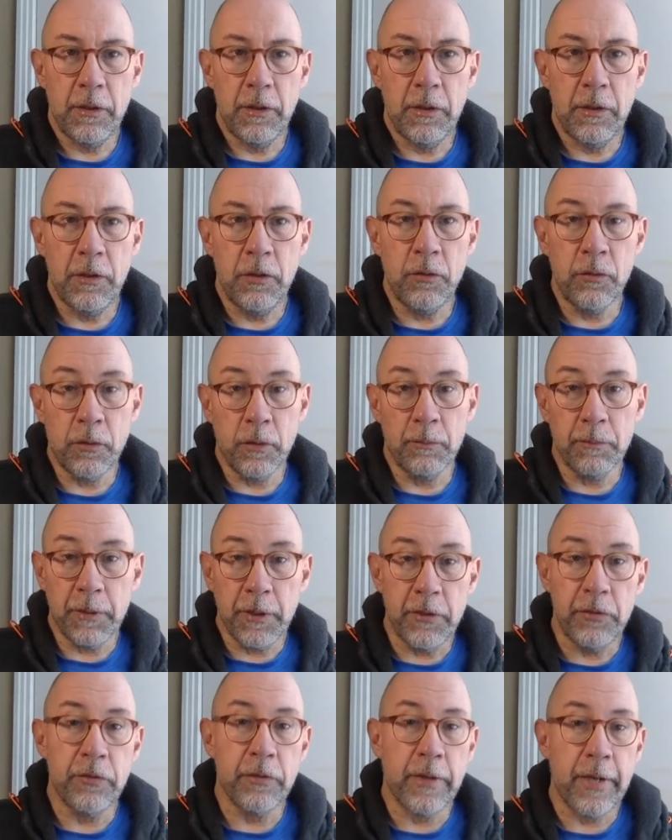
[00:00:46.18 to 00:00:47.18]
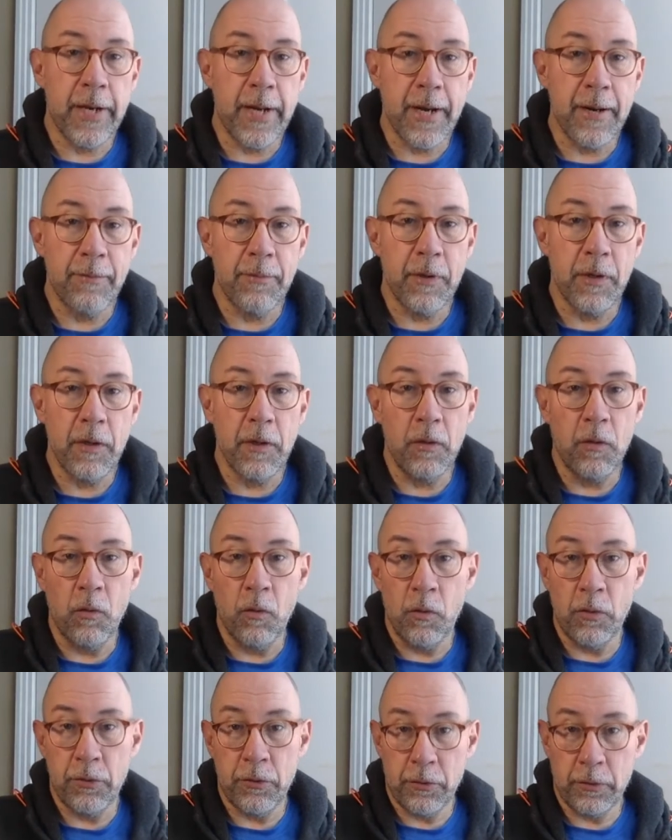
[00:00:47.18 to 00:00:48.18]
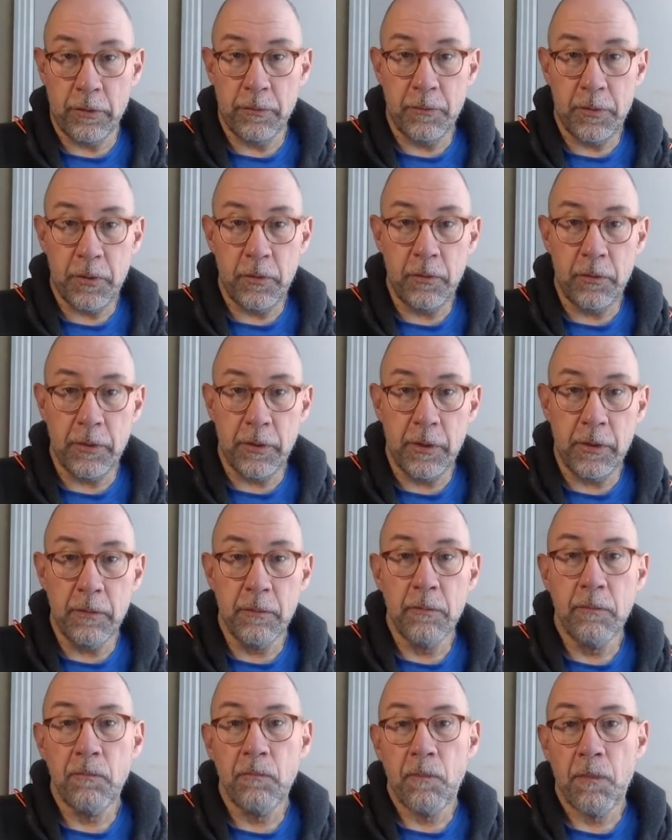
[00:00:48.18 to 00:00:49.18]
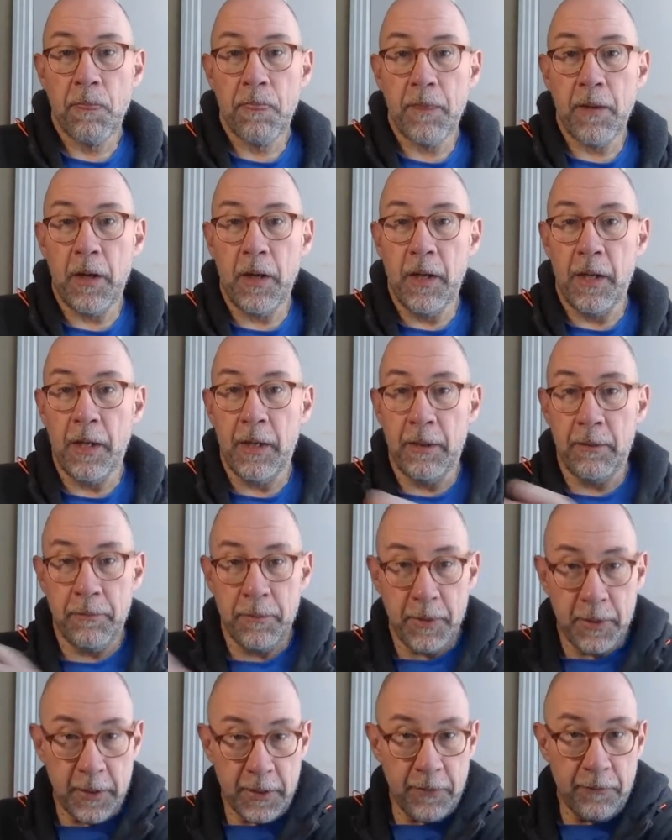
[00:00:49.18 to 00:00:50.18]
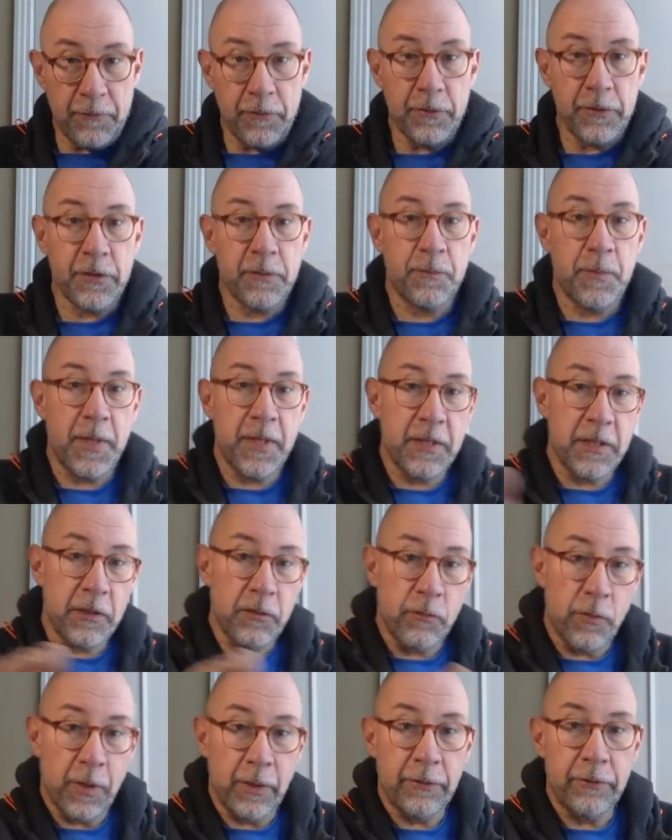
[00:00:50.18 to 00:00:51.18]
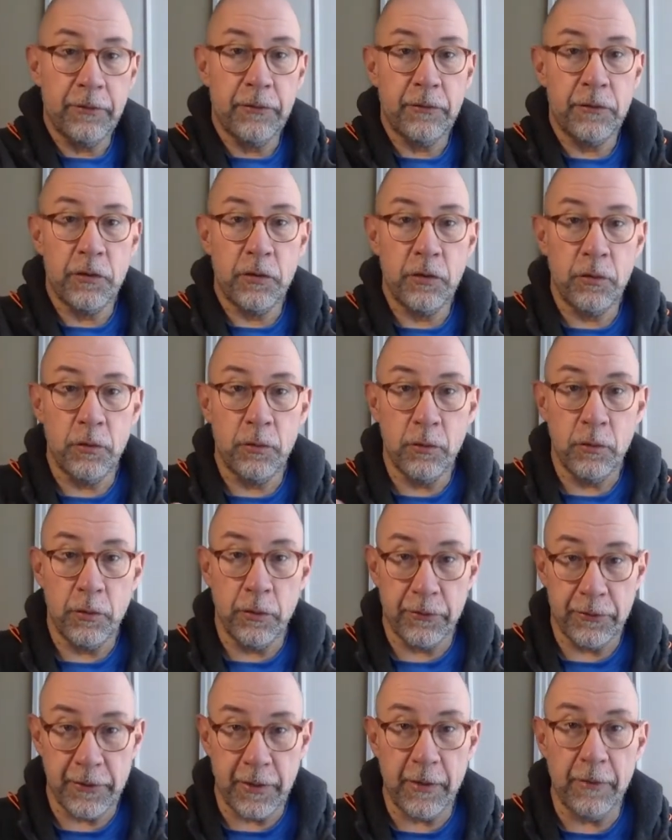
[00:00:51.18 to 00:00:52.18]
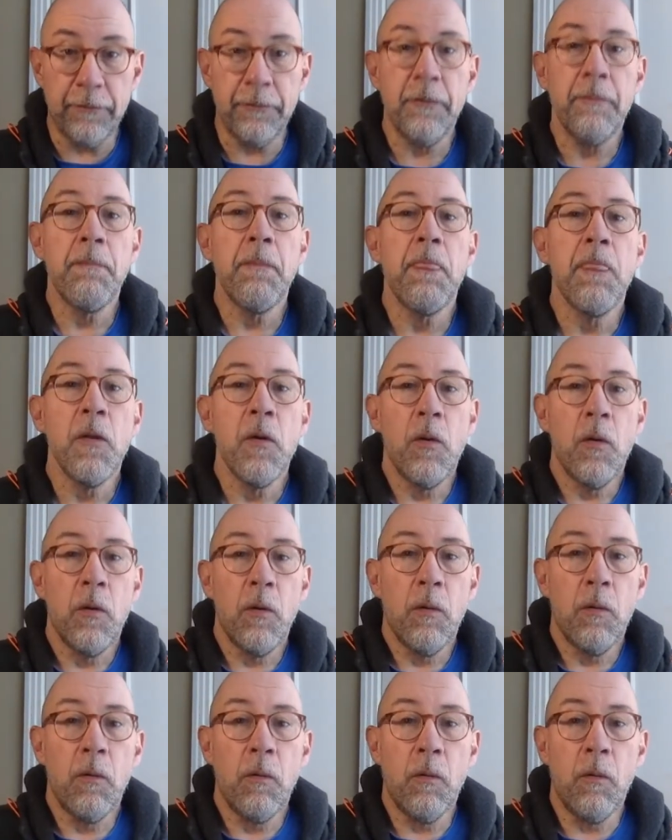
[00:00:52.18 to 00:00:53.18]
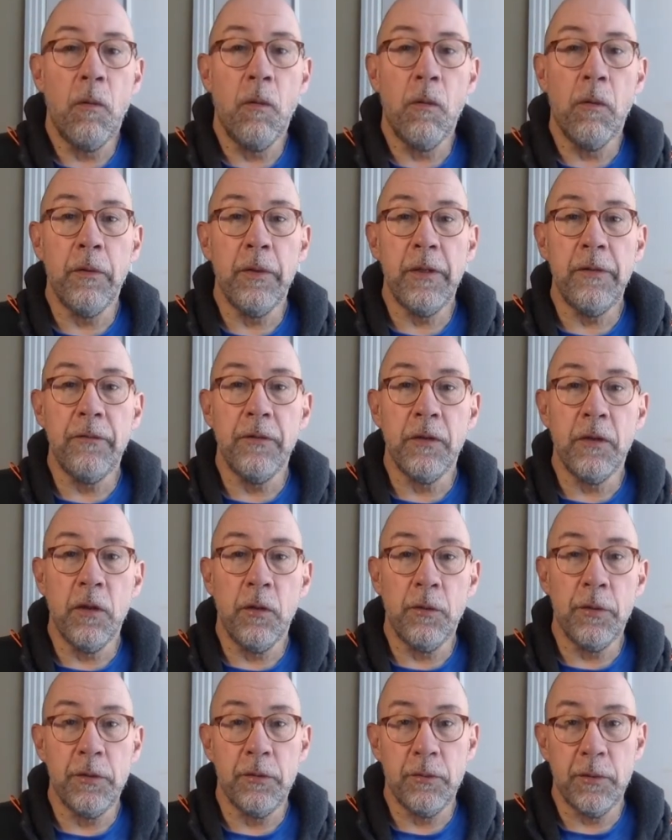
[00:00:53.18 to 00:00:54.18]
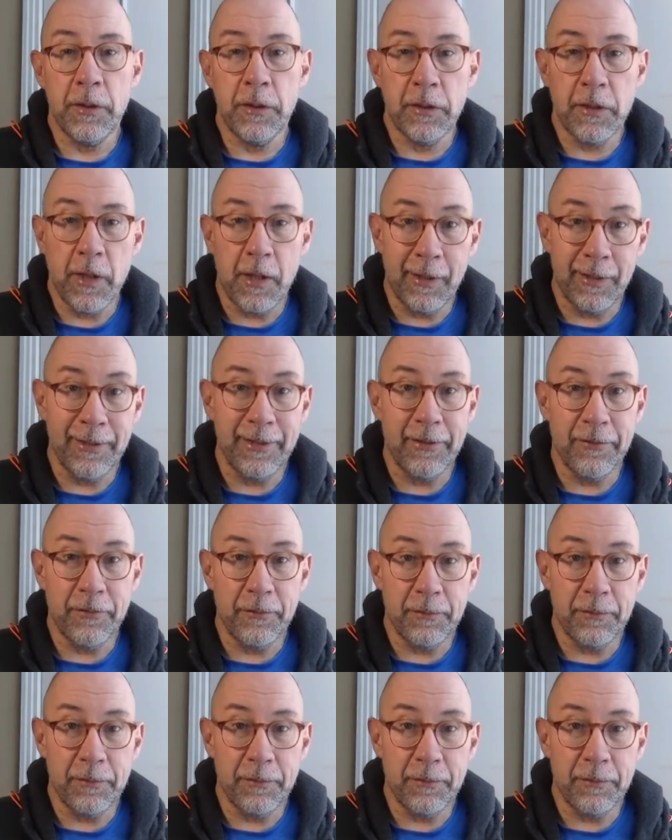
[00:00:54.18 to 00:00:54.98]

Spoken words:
You can place your camera or your computer in different spaces relative to yourself, or even go into an entirely different